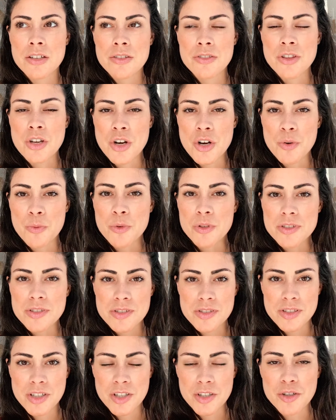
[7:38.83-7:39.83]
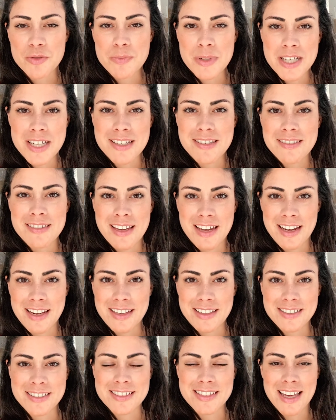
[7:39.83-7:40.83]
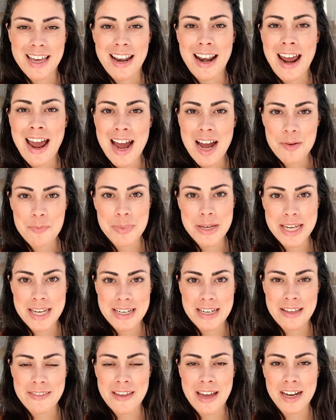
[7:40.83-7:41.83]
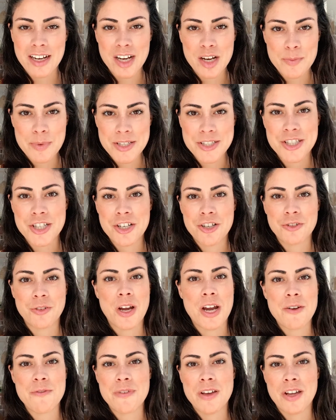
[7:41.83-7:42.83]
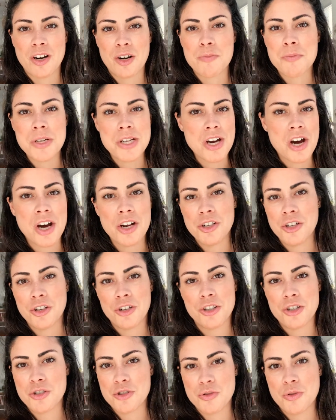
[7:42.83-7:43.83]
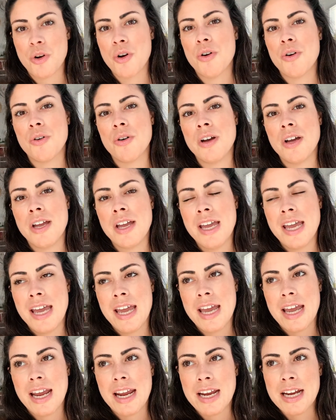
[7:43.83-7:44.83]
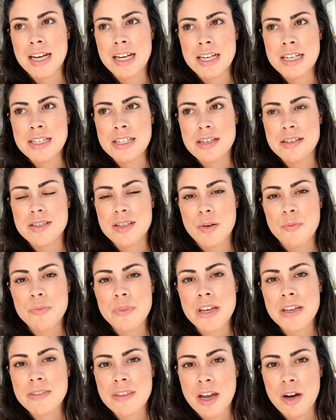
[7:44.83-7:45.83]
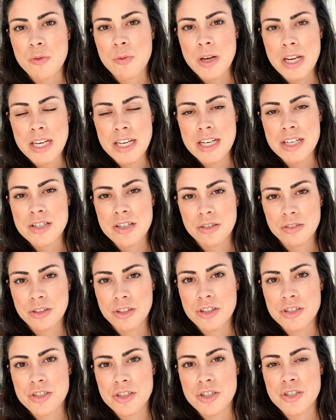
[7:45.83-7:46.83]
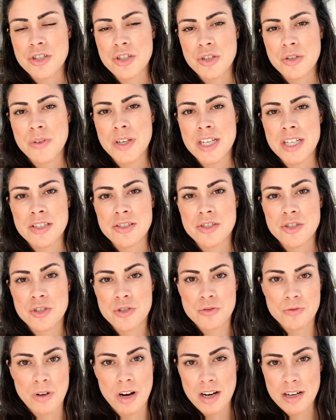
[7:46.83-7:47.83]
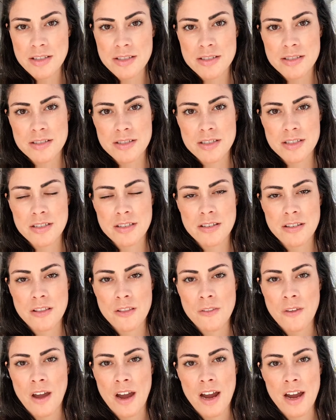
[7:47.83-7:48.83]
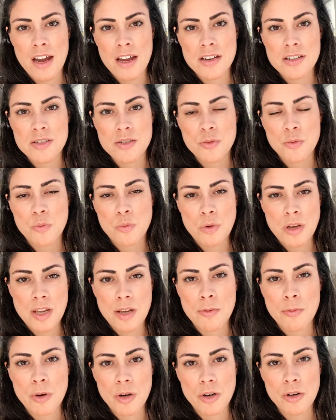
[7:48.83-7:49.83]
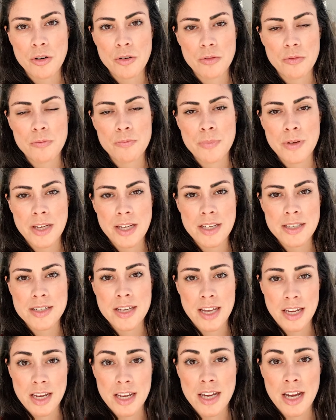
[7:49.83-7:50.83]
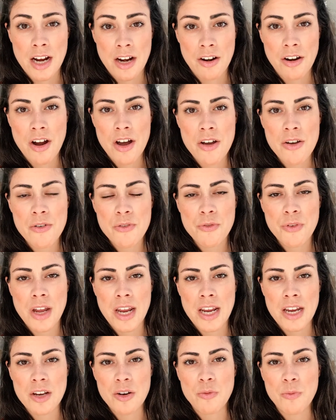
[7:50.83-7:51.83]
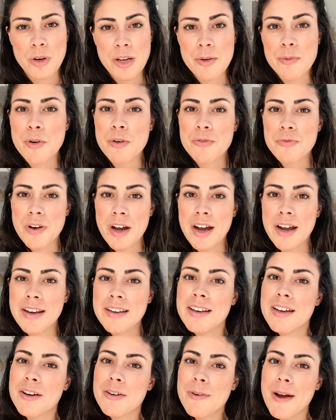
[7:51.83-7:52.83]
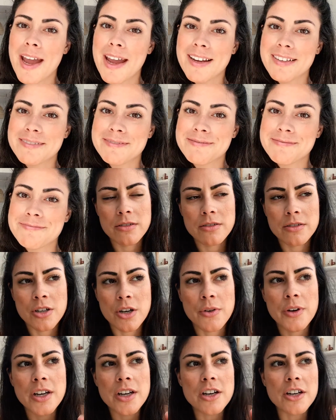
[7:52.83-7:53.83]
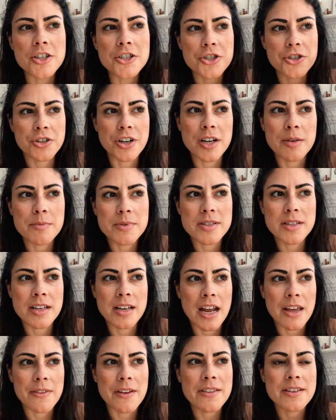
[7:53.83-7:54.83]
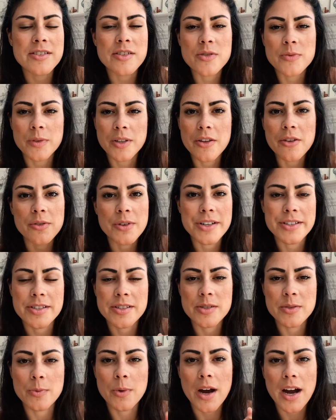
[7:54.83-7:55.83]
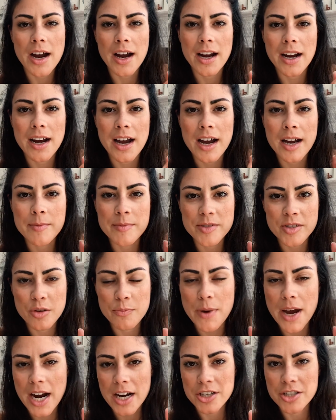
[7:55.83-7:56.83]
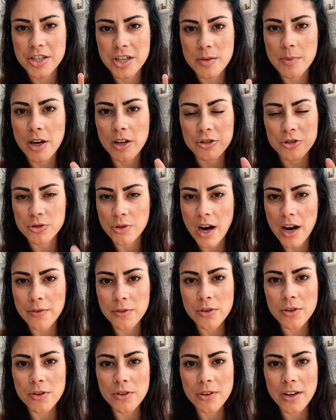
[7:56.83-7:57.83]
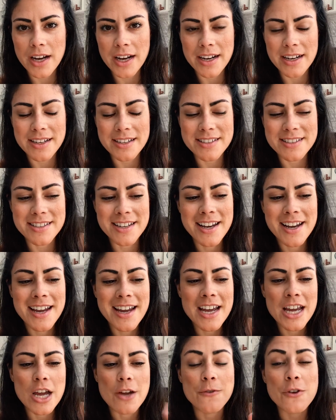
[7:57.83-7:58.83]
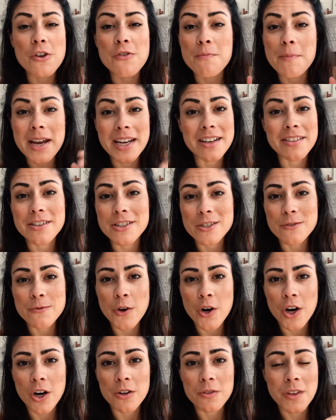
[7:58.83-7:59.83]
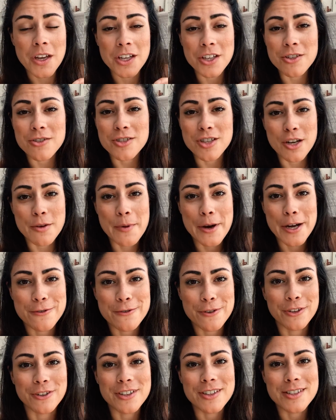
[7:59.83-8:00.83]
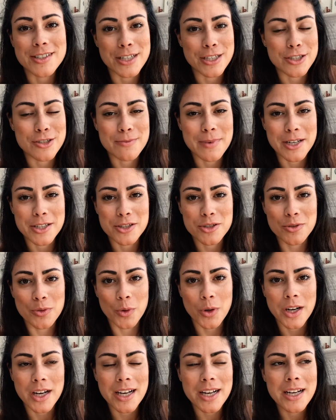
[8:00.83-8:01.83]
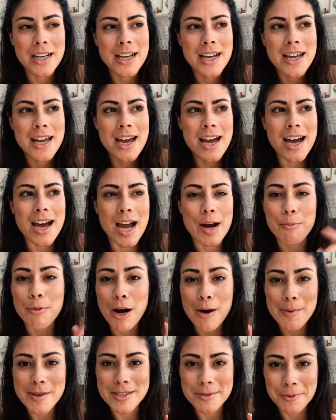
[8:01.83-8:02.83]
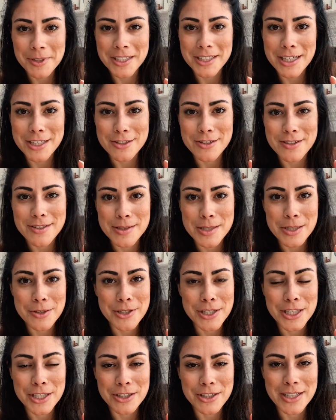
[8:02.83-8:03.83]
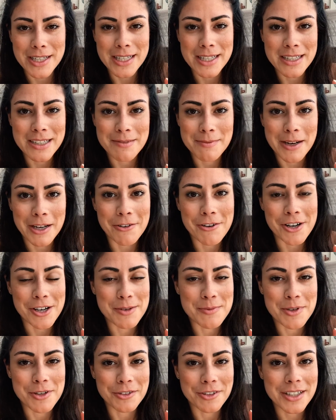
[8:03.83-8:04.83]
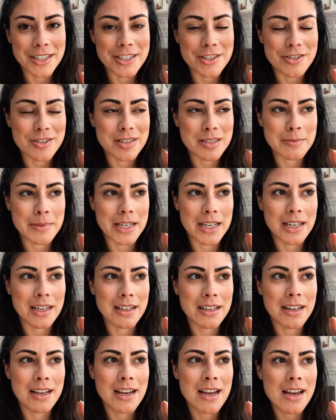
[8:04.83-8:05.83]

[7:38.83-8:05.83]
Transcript: there will still be things that happen and that come into your life that are beyond your control. And something that we need to learn to do is trust that we will be taken care of and we will find a way. Going on trips, and I think this is one of the reasons why I'm so passionate about travel, and if you've made it this far, thank you so for listening to my story. I promise I'm gonna get to the secret ingredient in my guacamole in just a minute.